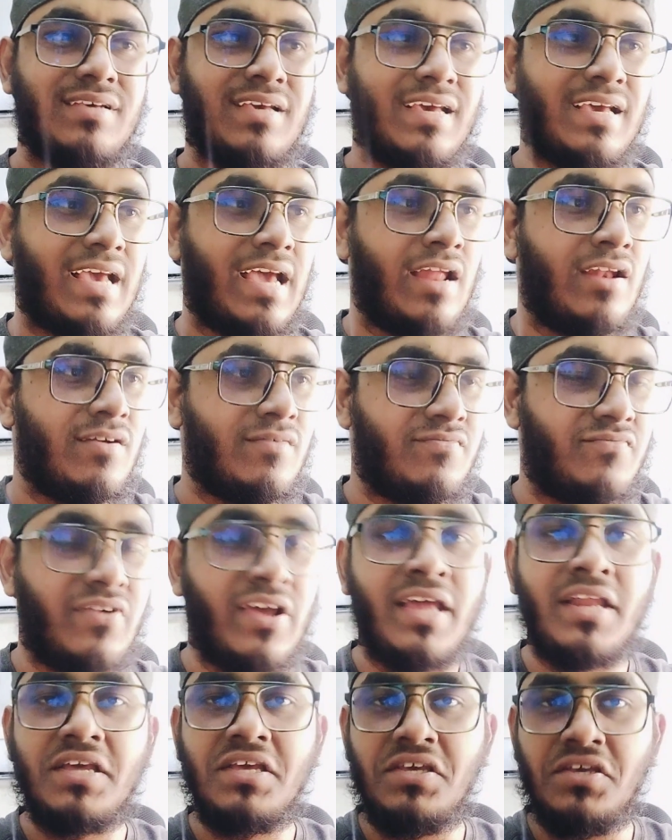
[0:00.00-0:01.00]
a kind of
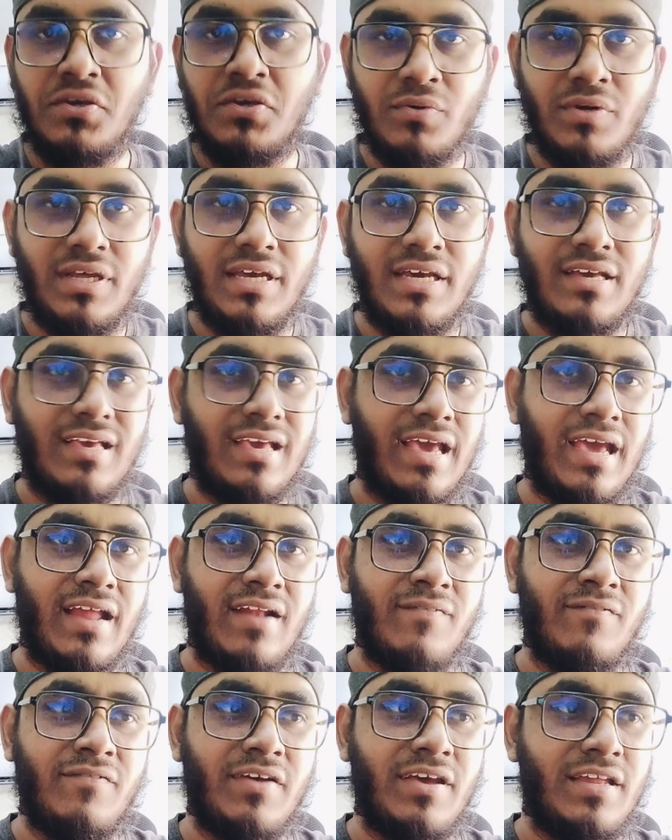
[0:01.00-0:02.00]
very unique
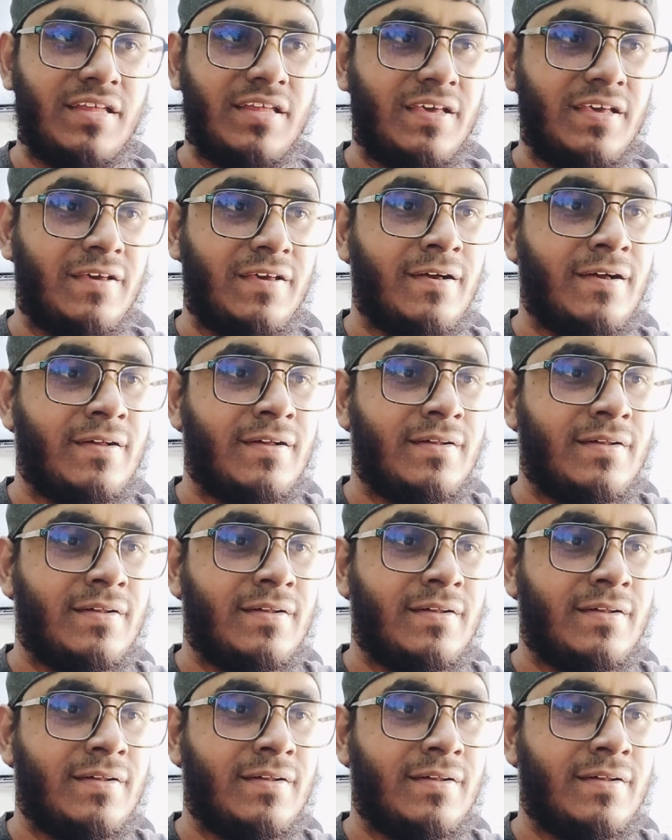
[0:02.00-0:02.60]
and very